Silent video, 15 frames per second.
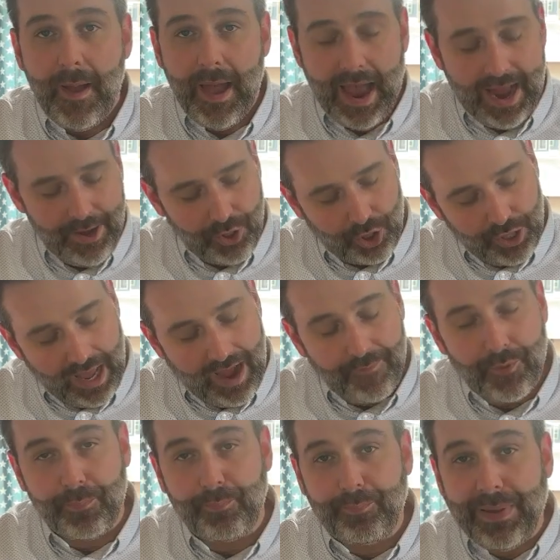and you're going to have
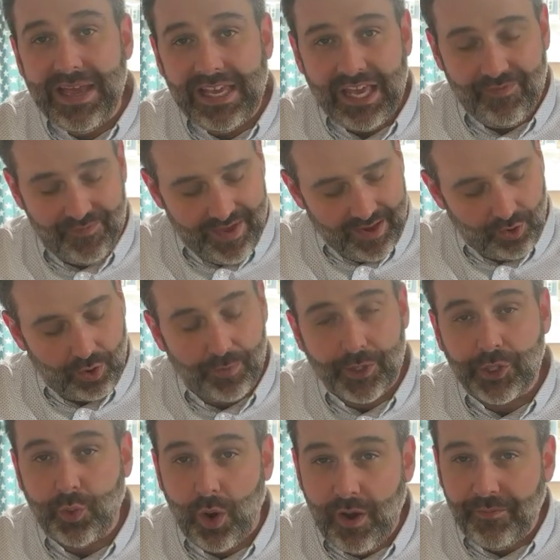your pinky finger on the
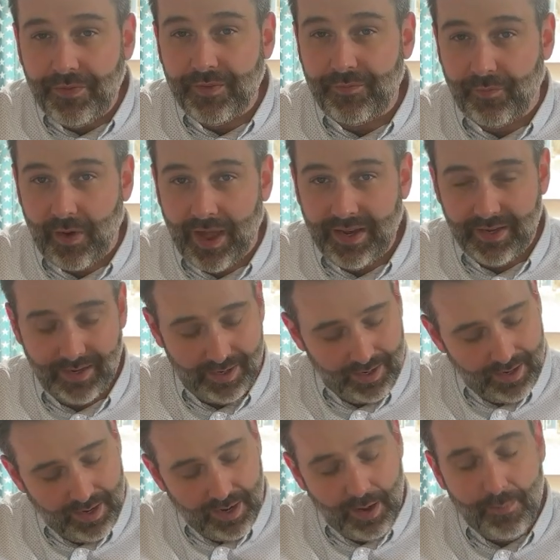12th fret
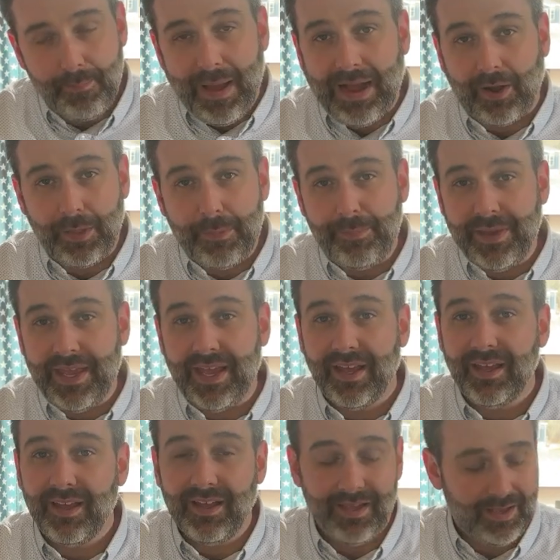back on the B.
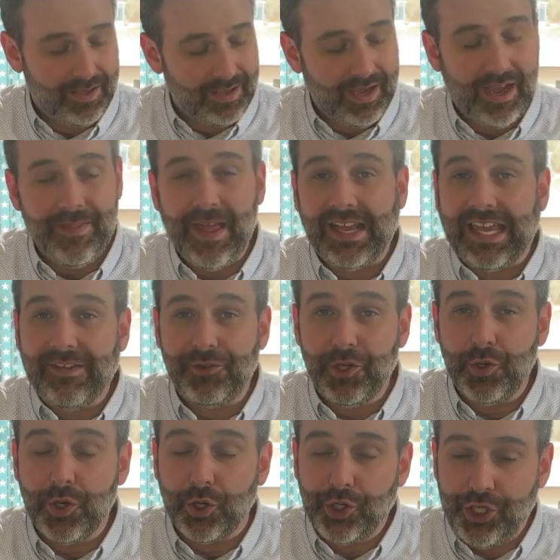And that gives you
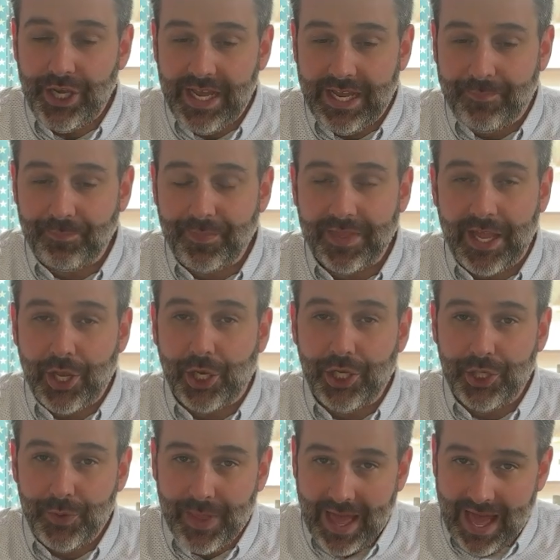your G. Now you can
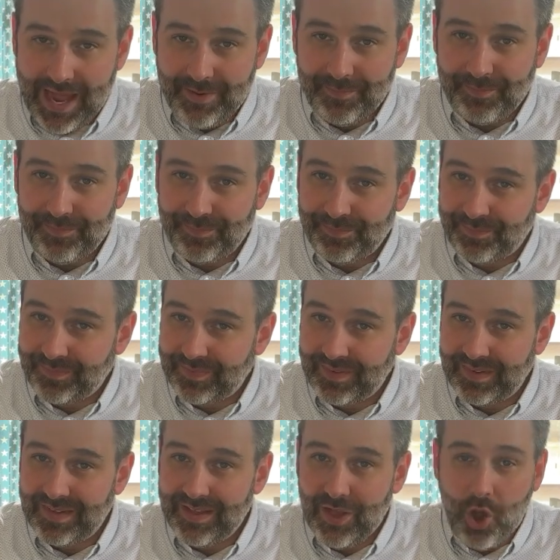do that,
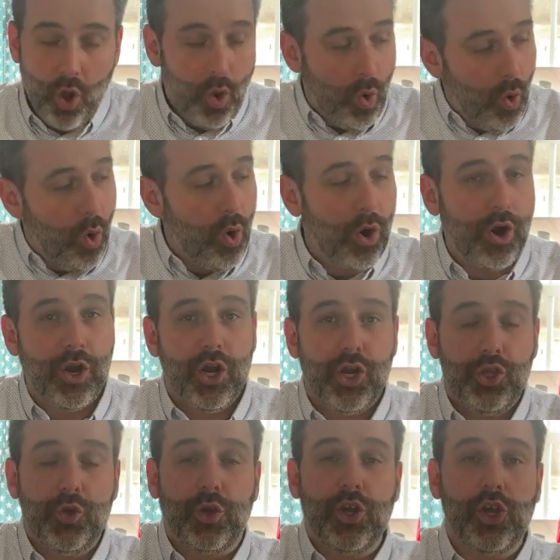or
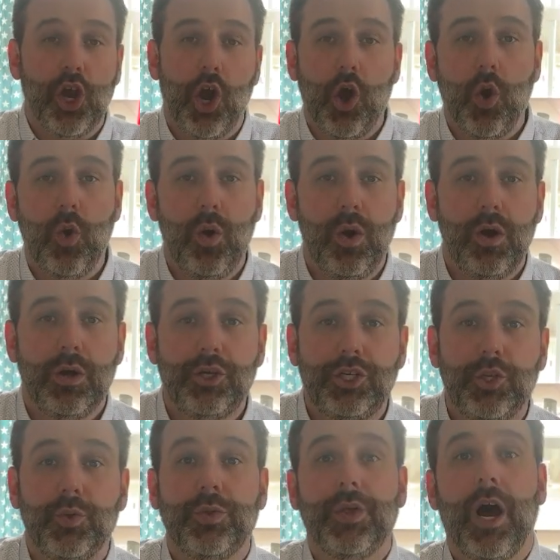you can go
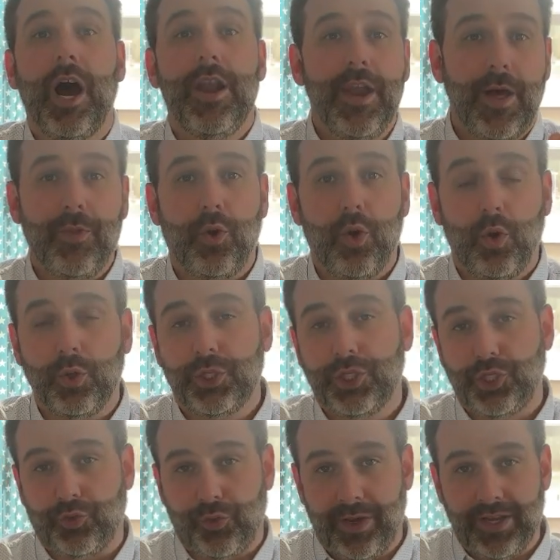to another whole
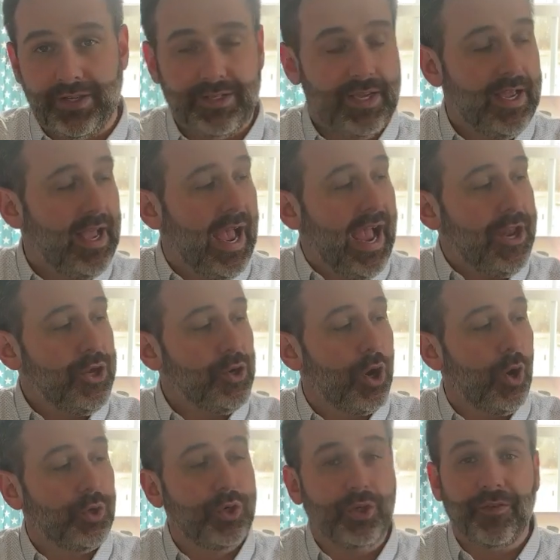strings and you
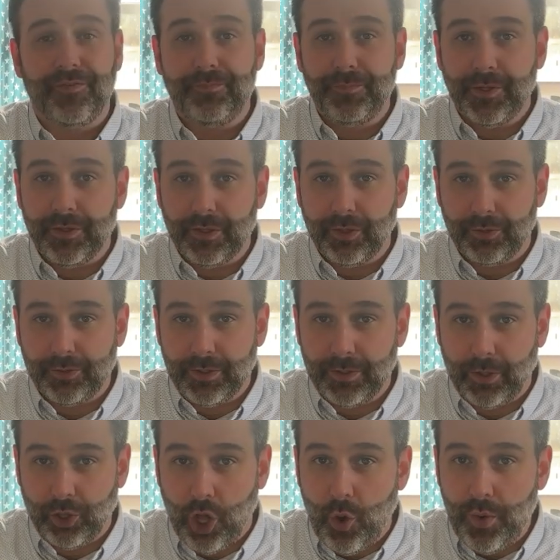go to
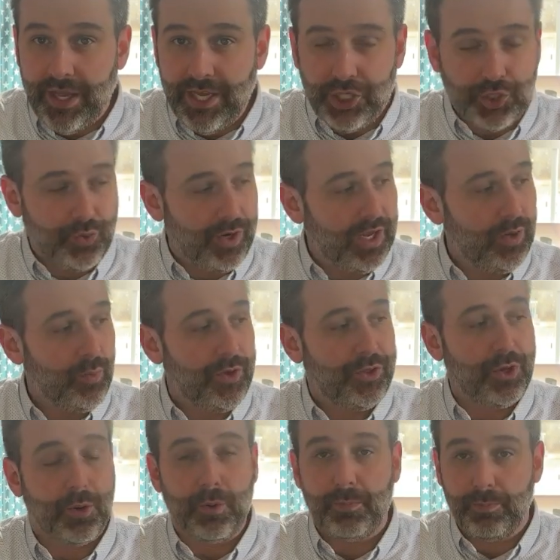the low E string with
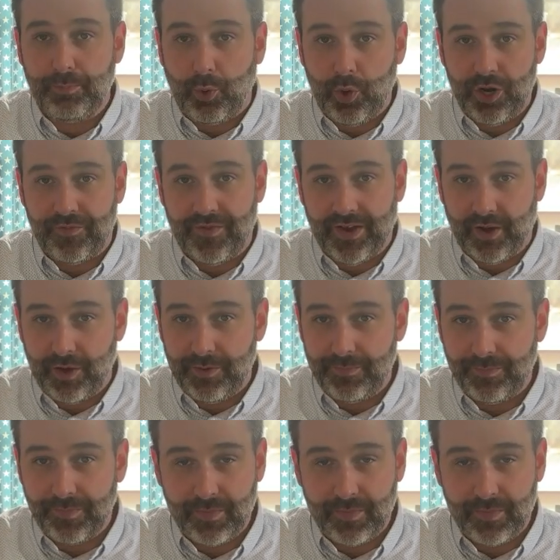your pointer finger.